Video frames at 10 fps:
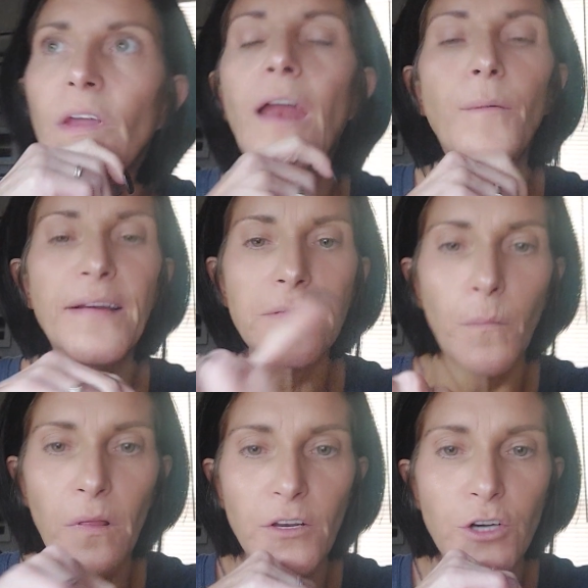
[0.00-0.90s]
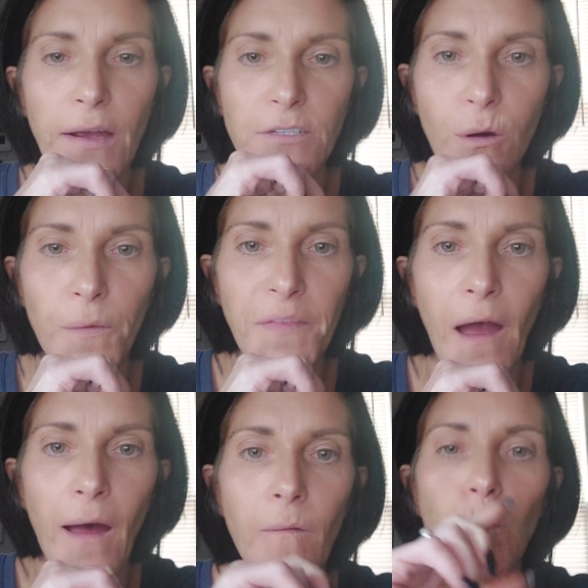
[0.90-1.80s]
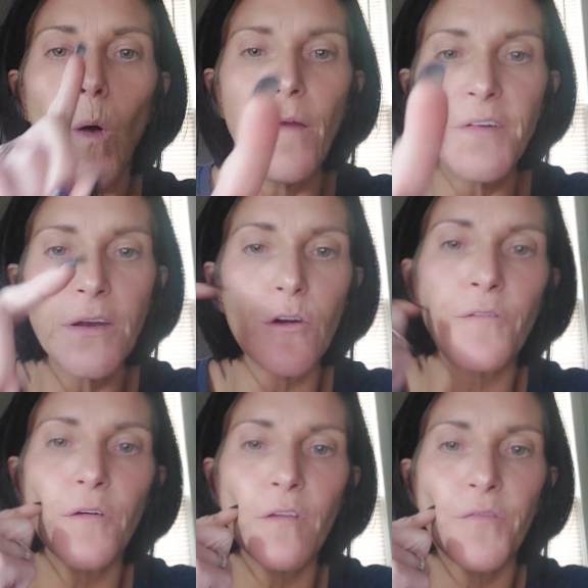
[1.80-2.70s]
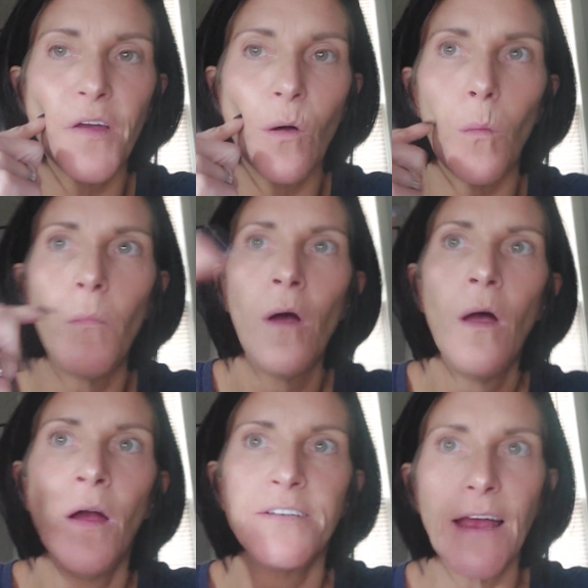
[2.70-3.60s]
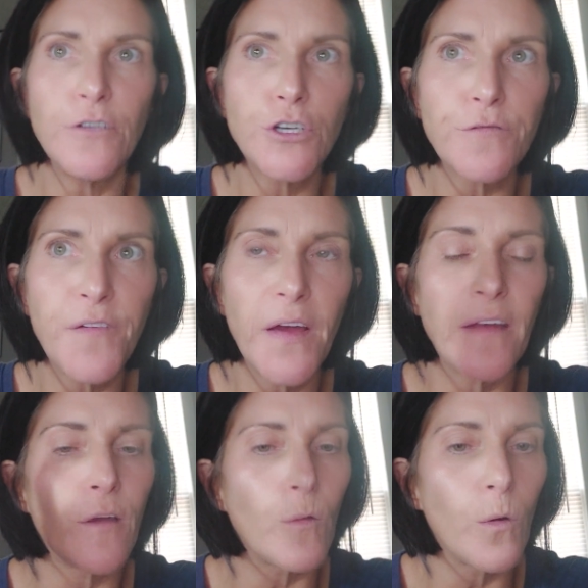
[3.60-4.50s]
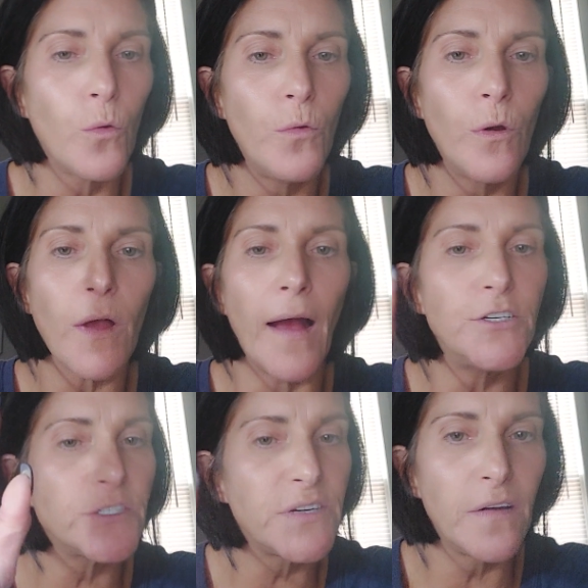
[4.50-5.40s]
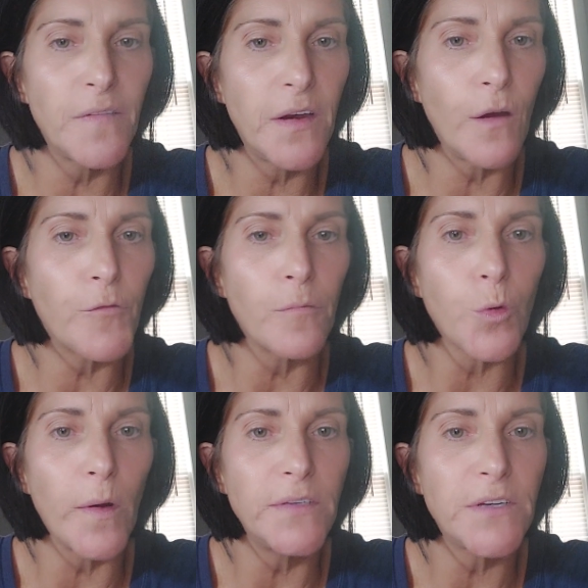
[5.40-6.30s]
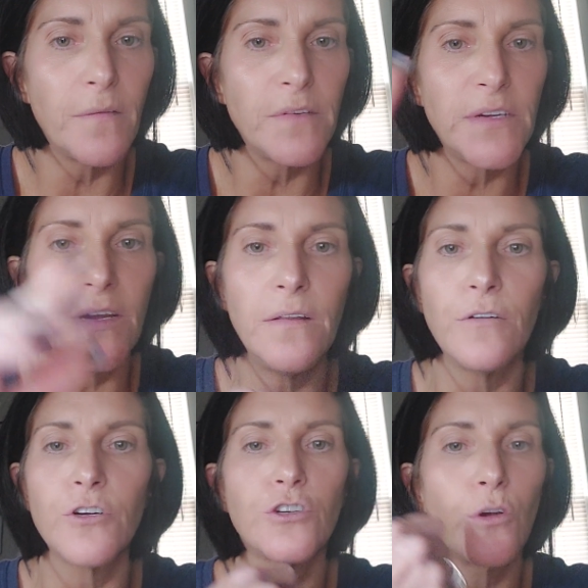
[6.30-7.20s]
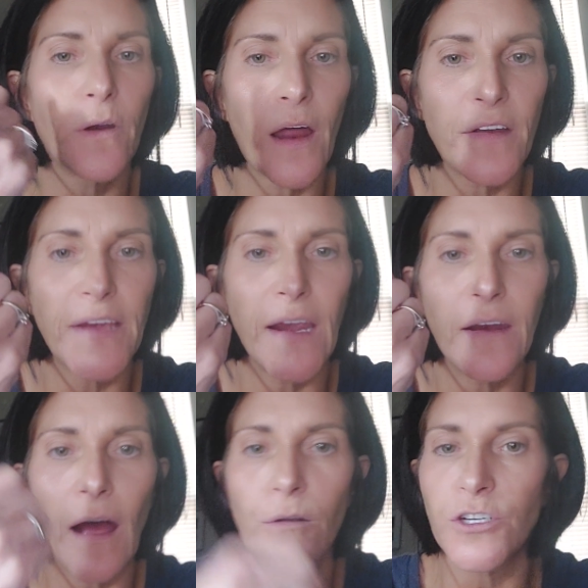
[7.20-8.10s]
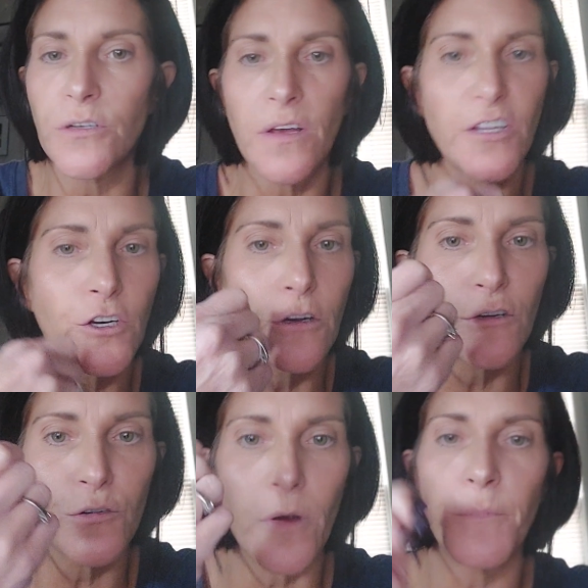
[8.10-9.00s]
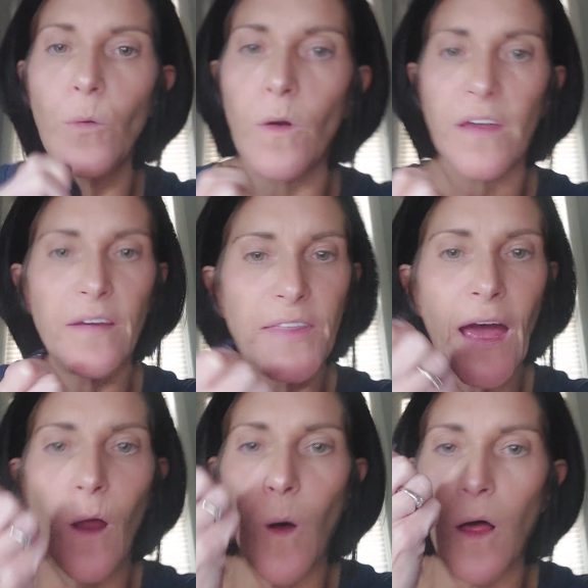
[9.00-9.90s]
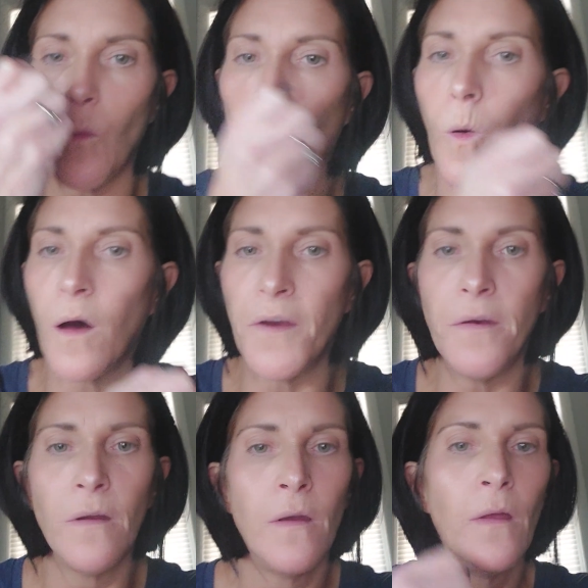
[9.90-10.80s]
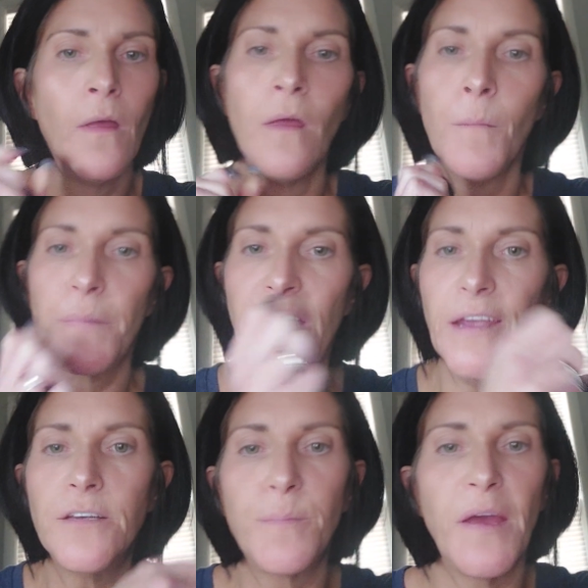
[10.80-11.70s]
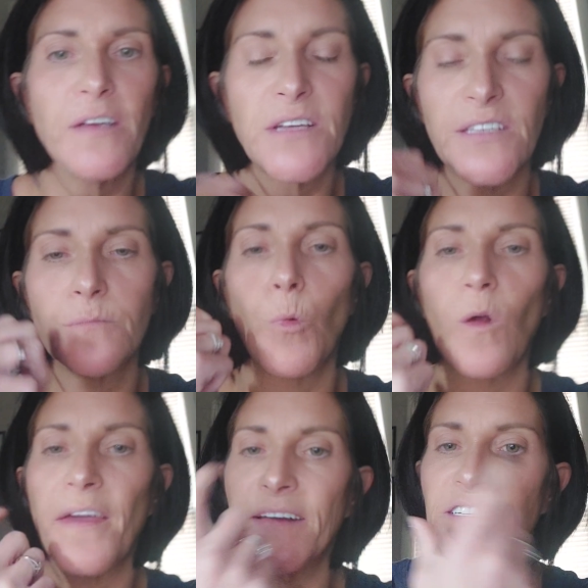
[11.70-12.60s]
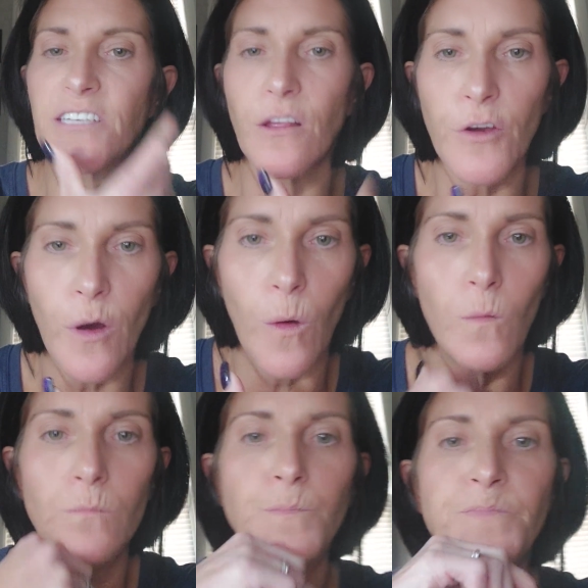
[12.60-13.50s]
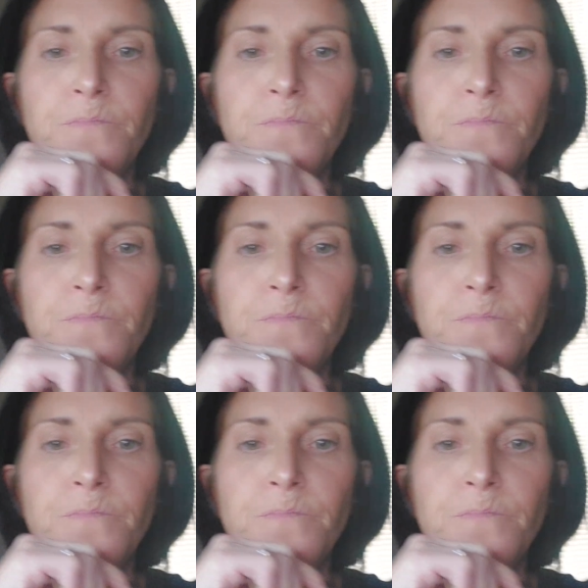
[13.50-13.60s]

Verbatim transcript: Anyways, I'm gonna let you guys go with that. White vinegar for the film. Denture Fit, don't know who know. I just seen a video from 2017. They're just showing how to take it out, just like the cushion grip. You want to get that all in one piece because it's more like a silicone.